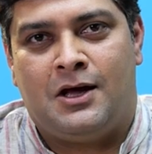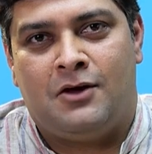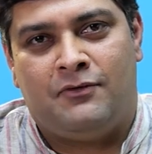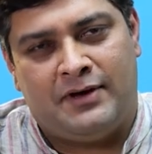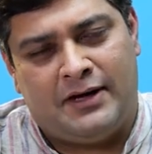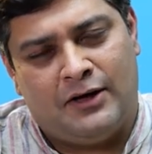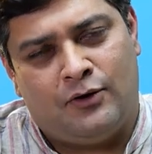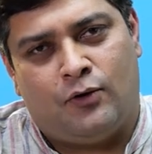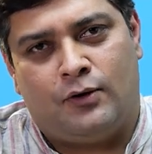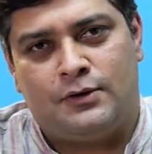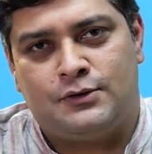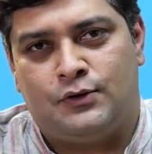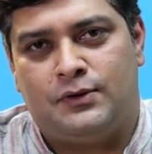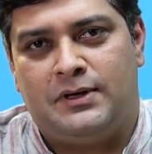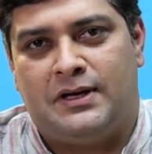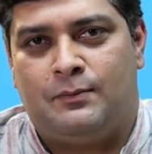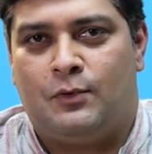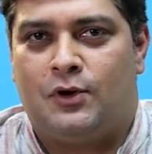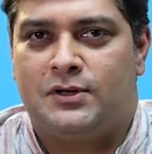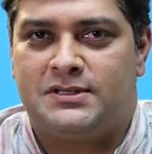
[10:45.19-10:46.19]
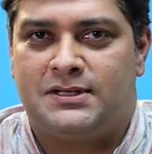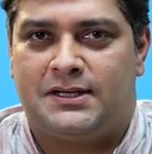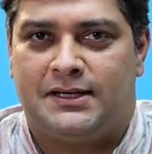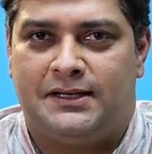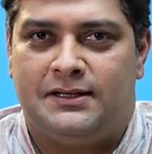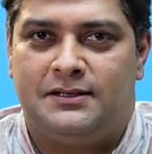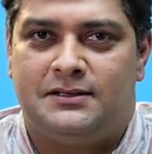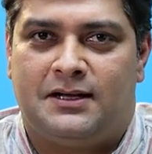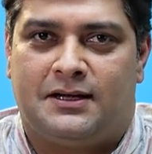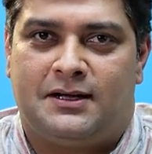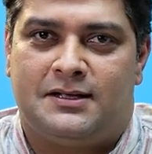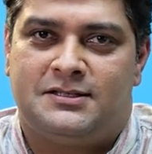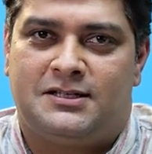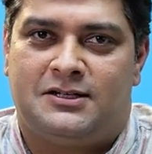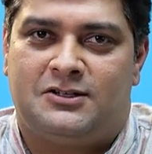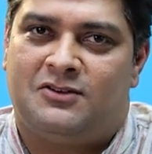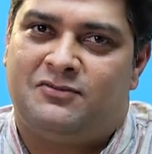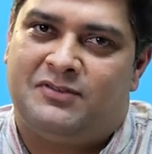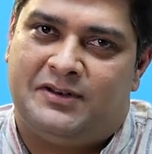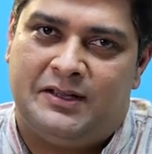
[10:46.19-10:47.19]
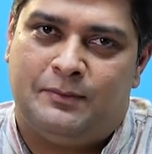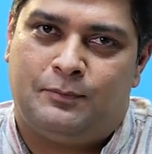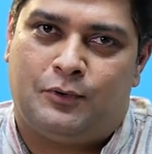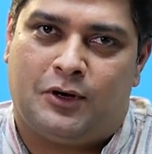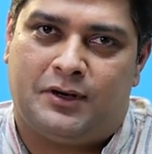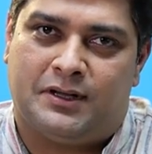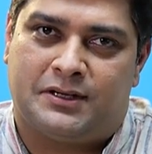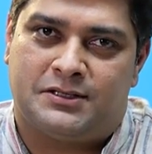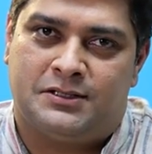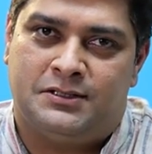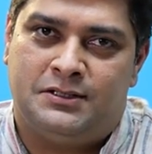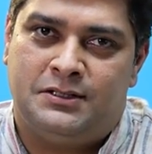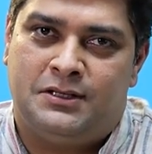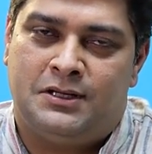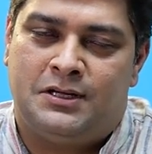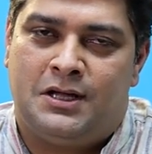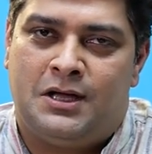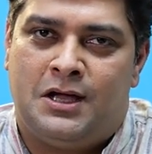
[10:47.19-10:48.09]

We can also demonstrate the concept of reproduction